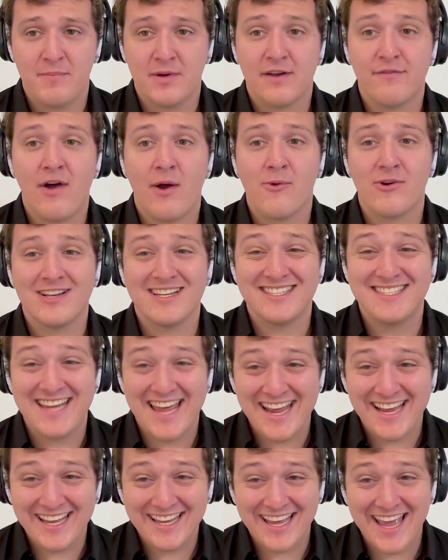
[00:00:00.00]
But if I were to
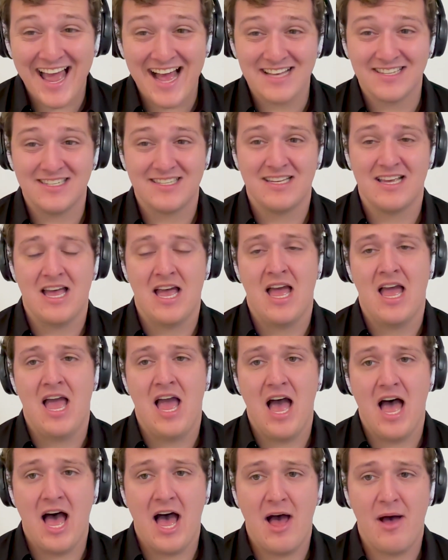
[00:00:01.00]
take a guess,
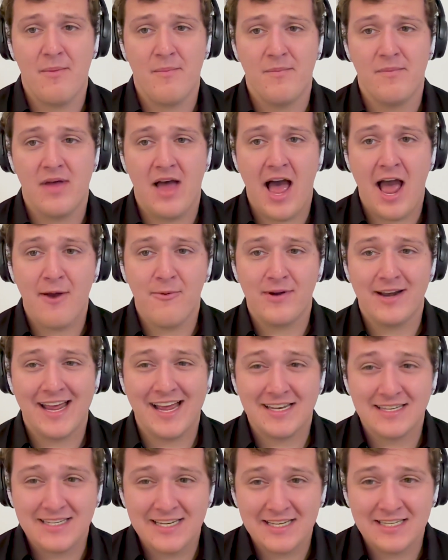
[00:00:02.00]
um, I would
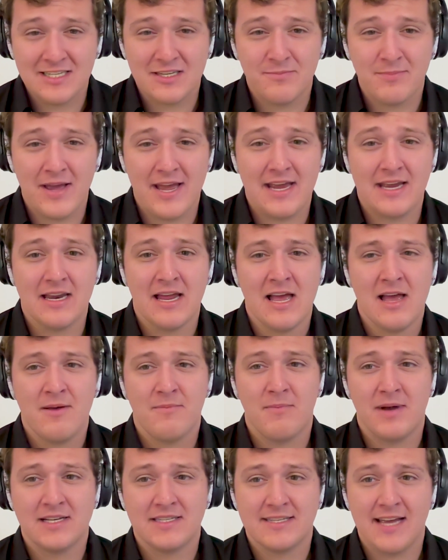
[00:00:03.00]
anticipate
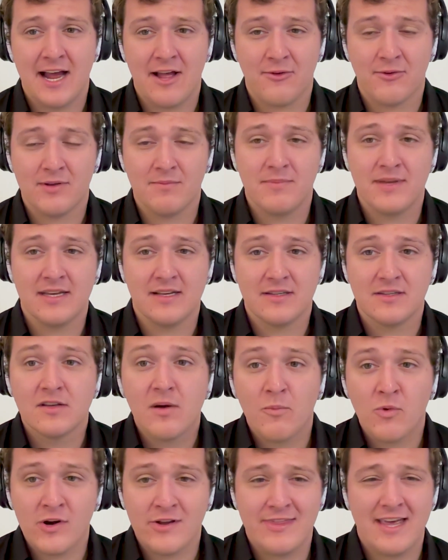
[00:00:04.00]
my salary being
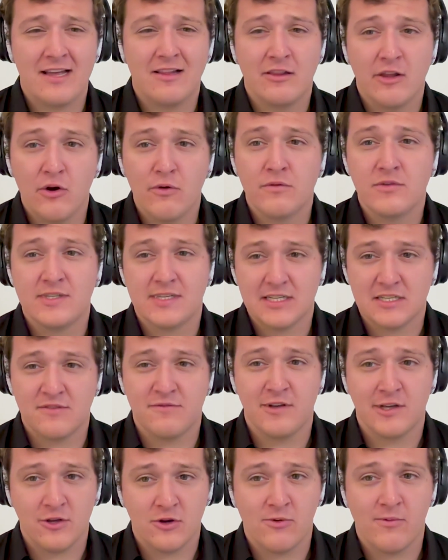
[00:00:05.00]
somewhere in that low six
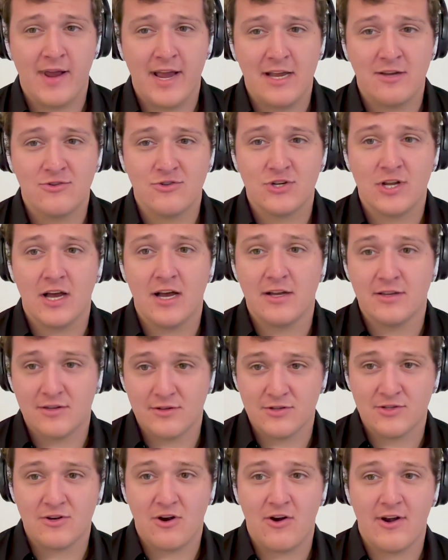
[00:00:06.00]
figure range uh,
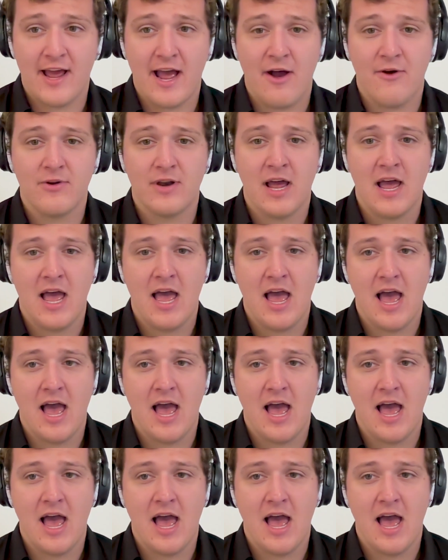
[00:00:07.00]
to start out,